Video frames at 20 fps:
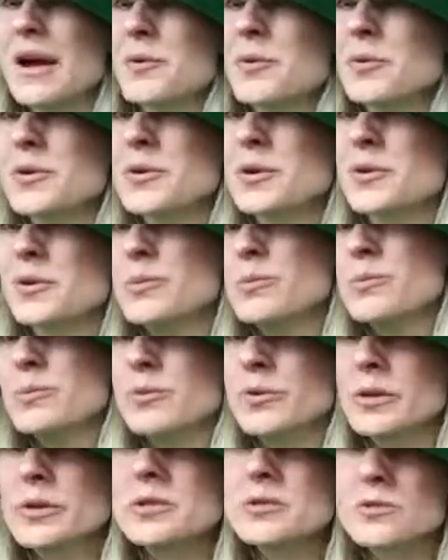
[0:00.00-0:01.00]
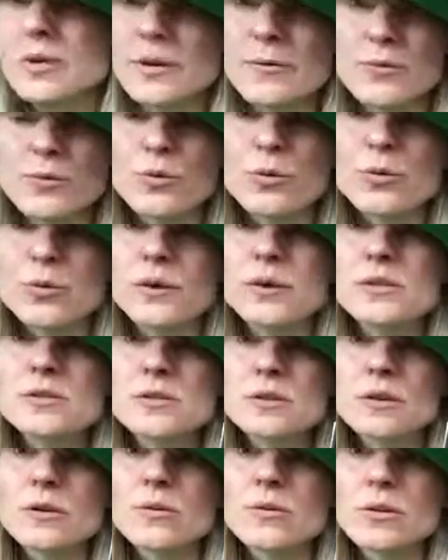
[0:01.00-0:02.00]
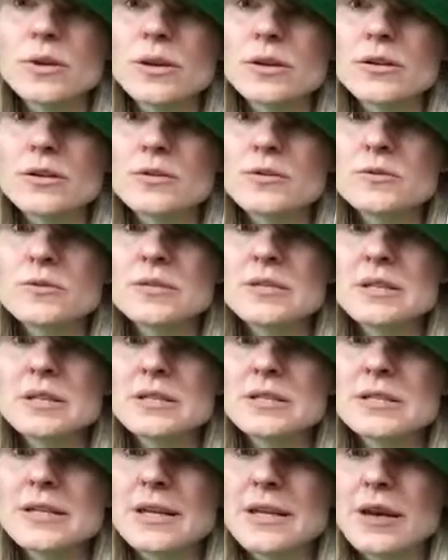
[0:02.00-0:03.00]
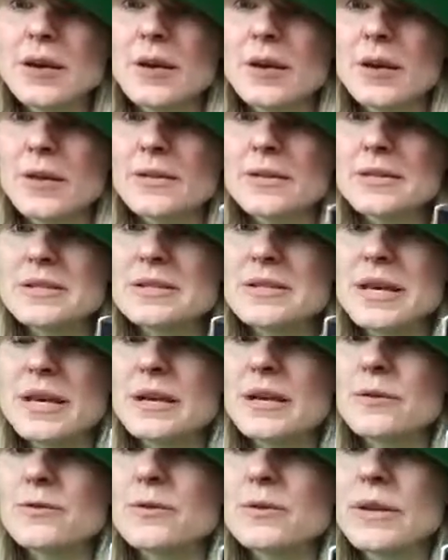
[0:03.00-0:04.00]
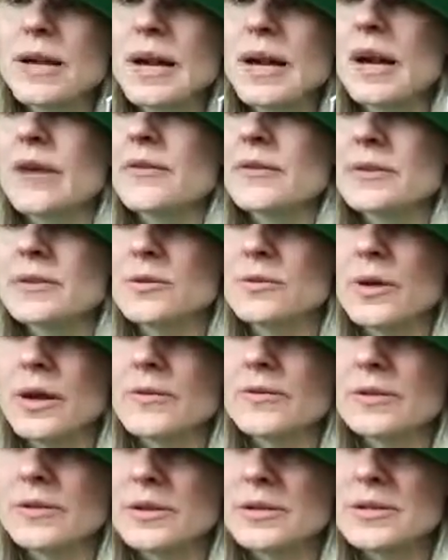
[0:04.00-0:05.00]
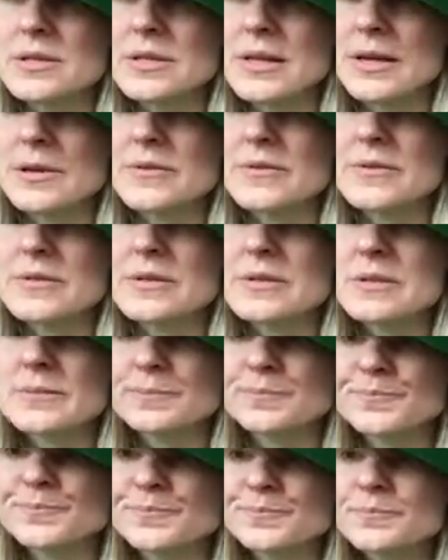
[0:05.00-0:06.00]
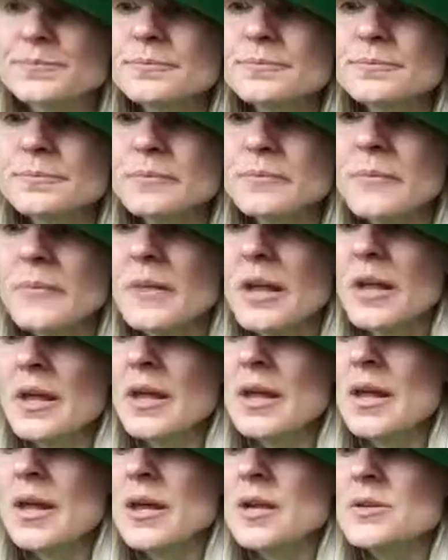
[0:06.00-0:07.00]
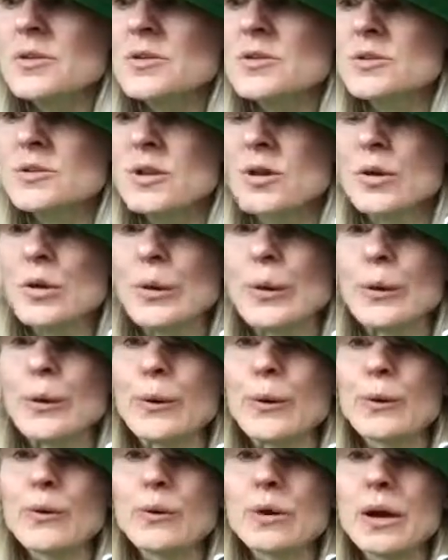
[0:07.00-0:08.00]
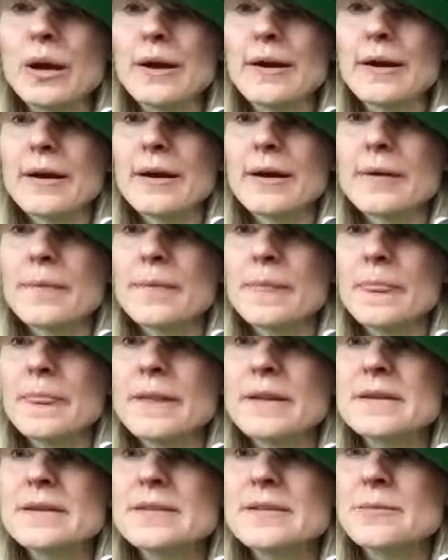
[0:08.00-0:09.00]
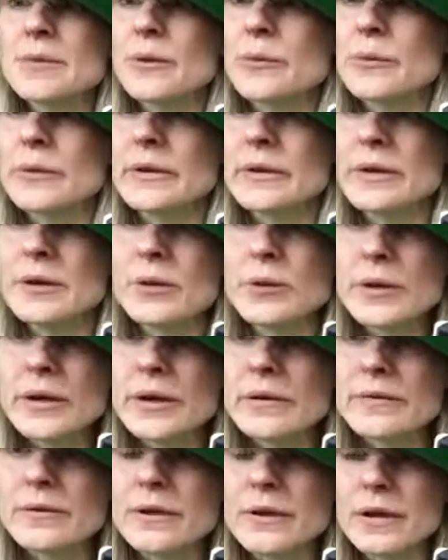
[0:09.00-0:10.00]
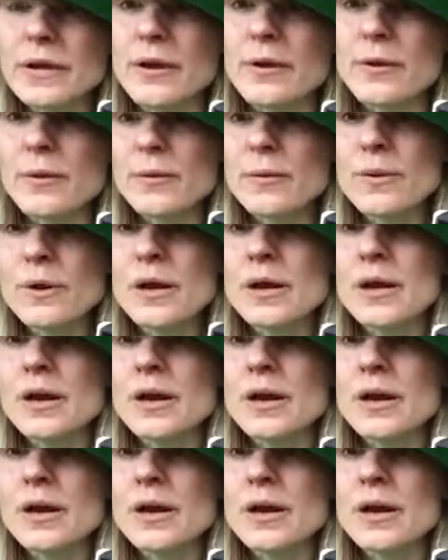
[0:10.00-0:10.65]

really pretty straightforward. So we can use this to get all this data if we're not having to graph it ourselves. So this is going to be a really quick video.